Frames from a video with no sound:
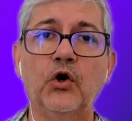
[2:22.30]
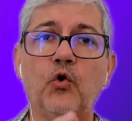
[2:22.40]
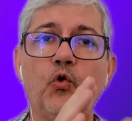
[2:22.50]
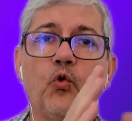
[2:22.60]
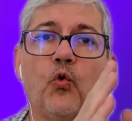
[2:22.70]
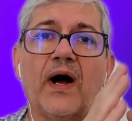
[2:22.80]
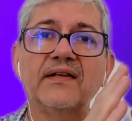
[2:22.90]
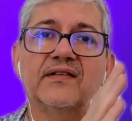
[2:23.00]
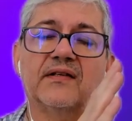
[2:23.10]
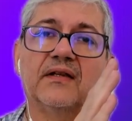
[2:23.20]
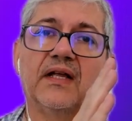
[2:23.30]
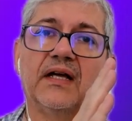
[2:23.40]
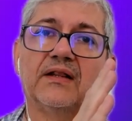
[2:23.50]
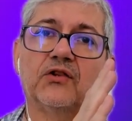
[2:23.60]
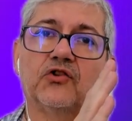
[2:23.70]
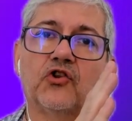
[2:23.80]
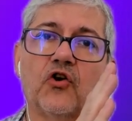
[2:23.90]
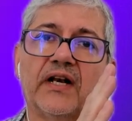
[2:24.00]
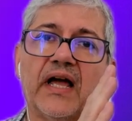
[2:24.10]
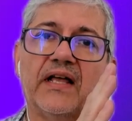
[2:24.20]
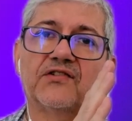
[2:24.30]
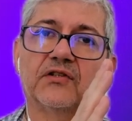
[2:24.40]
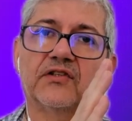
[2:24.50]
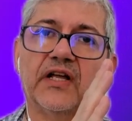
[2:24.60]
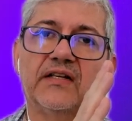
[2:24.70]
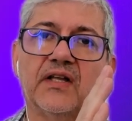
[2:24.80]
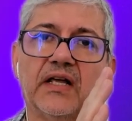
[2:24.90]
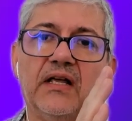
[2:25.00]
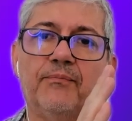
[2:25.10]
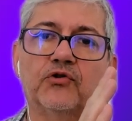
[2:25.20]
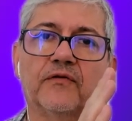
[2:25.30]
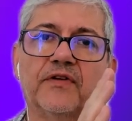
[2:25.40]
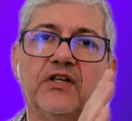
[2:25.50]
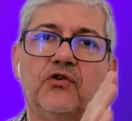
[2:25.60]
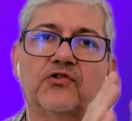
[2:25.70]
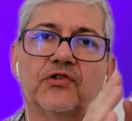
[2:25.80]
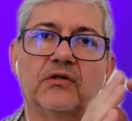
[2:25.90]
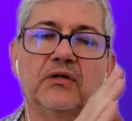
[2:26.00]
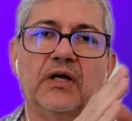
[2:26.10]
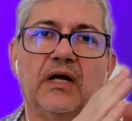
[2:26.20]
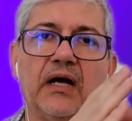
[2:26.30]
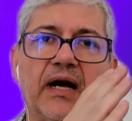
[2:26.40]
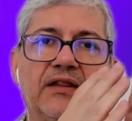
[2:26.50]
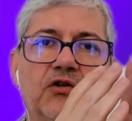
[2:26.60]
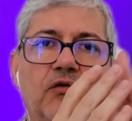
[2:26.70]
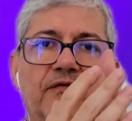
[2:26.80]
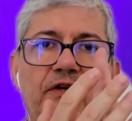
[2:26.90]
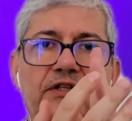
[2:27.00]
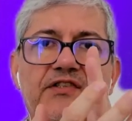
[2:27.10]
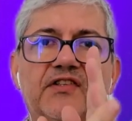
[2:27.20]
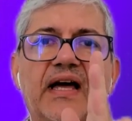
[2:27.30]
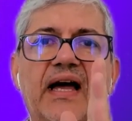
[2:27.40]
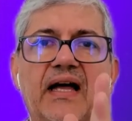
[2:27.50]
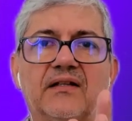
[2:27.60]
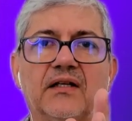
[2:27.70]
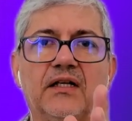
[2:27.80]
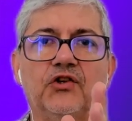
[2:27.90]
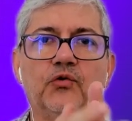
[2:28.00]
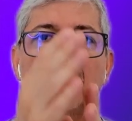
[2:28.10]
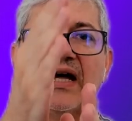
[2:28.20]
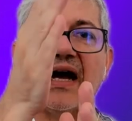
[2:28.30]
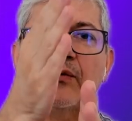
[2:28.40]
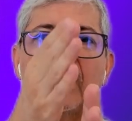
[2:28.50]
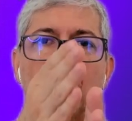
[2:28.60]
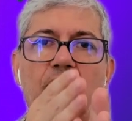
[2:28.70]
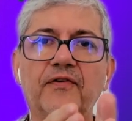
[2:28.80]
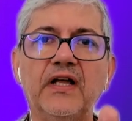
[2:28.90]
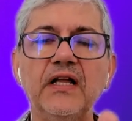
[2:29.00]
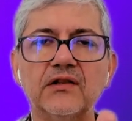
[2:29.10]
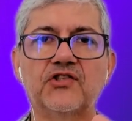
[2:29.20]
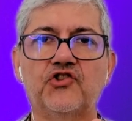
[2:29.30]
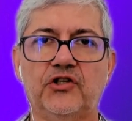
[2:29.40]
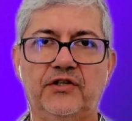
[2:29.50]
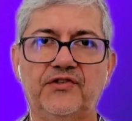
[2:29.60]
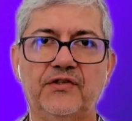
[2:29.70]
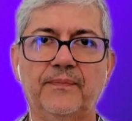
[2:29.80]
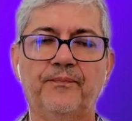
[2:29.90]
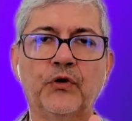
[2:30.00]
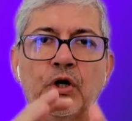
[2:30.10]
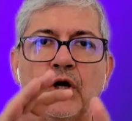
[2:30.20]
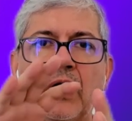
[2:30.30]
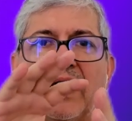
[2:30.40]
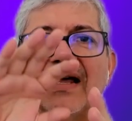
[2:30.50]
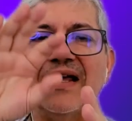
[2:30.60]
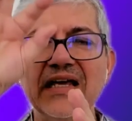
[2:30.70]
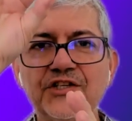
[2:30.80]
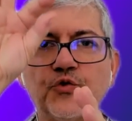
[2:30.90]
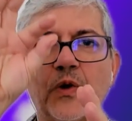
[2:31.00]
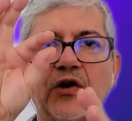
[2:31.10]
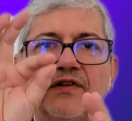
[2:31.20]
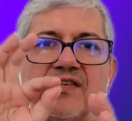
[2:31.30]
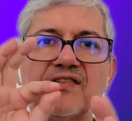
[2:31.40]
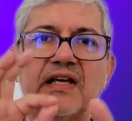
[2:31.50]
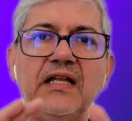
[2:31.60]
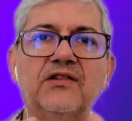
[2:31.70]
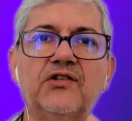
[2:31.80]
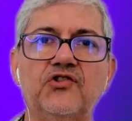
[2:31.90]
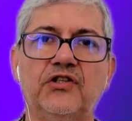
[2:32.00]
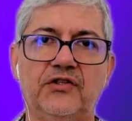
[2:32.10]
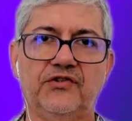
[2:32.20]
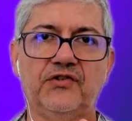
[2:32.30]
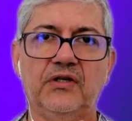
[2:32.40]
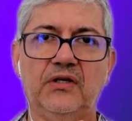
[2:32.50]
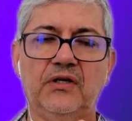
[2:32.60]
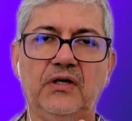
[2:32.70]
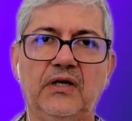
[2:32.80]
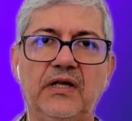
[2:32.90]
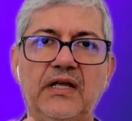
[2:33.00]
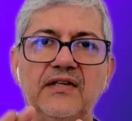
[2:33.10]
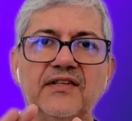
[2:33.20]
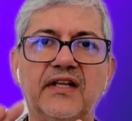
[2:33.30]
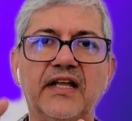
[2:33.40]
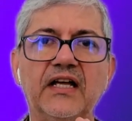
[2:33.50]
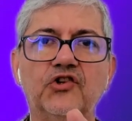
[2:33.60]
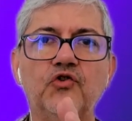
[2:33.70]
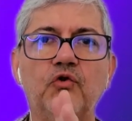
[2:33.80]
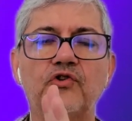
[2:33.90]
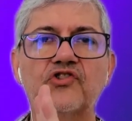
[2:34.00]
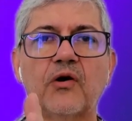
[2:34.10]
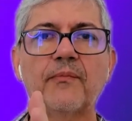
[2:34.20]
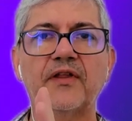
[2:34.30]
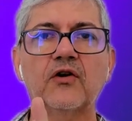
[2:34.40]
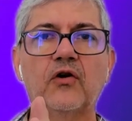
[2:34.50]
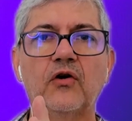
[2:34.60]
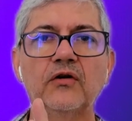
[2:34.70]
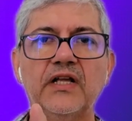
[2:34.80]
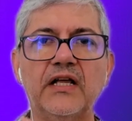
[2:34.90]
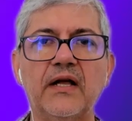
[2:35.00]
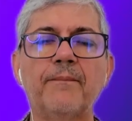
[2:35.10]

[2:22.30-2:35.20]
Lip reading: Once the tokenizer takes the input of the user and converts that into an array of integers, each one of these integers is linked to something called the